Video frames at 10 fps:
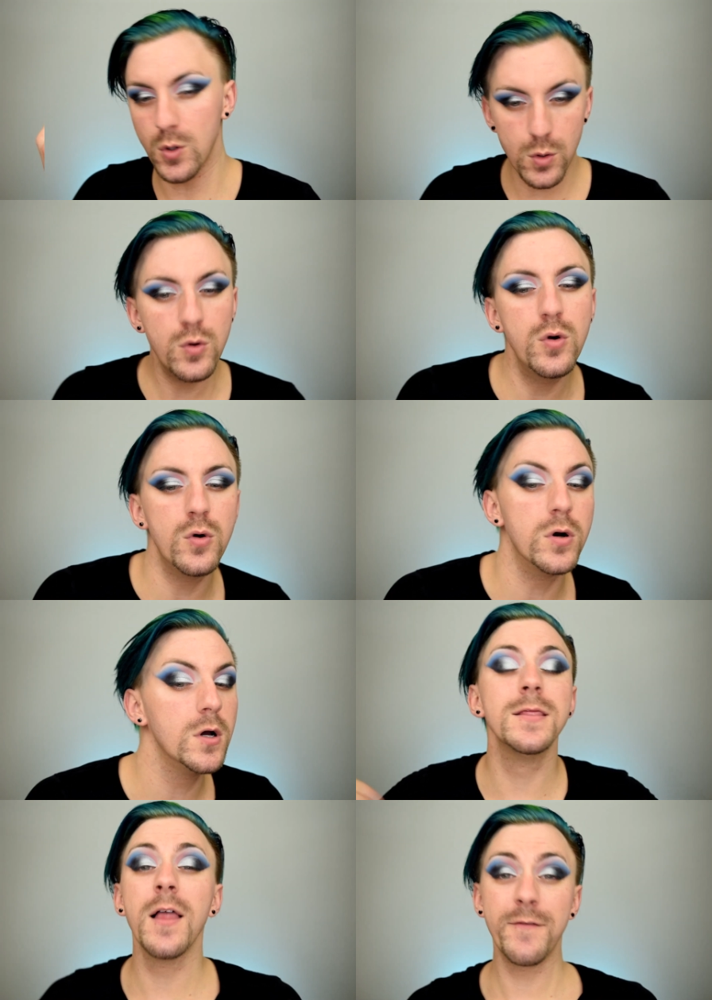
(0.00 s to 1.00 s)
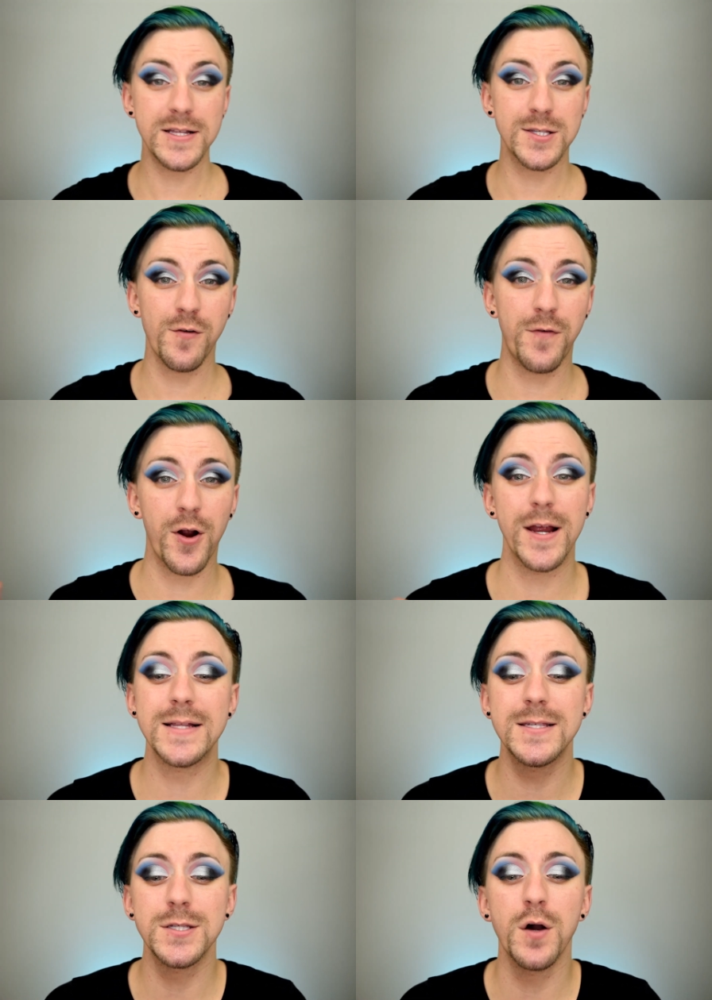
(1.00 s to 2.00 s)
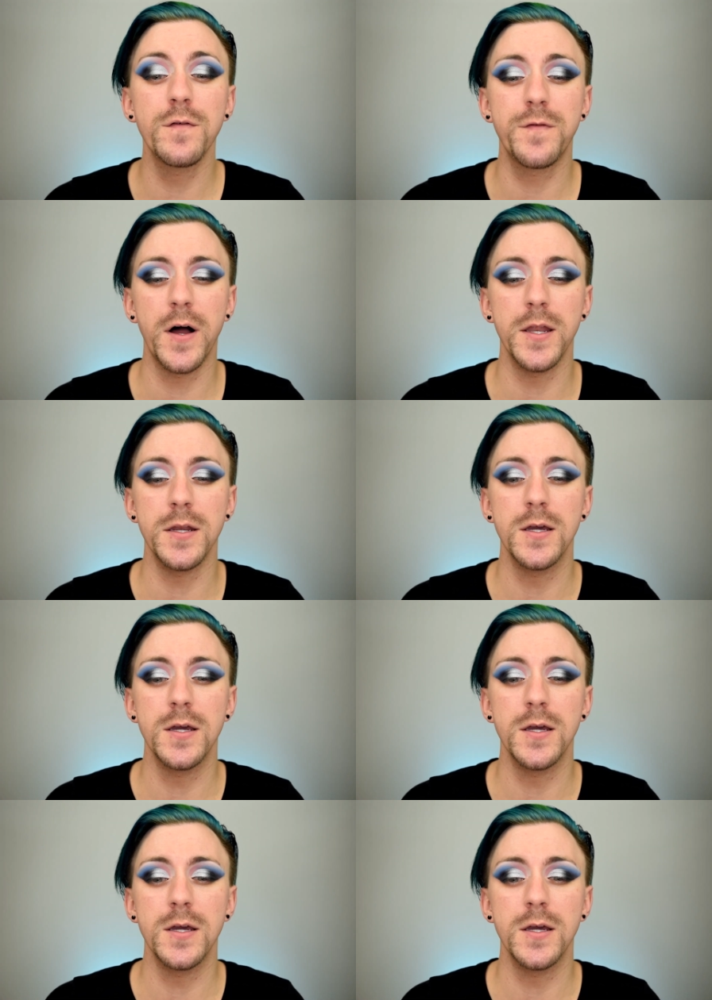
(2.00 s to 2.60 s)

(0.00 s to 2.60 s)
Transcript: Ooh, love it so far. It's so fun.